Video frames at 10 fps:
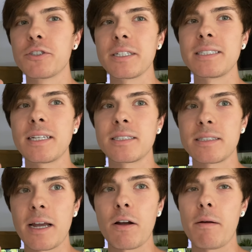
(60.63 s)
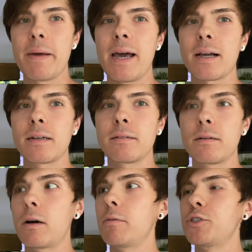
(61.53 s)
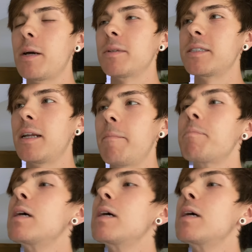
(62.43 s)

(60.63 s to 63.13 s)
says stinker back. Oh, she almost did it.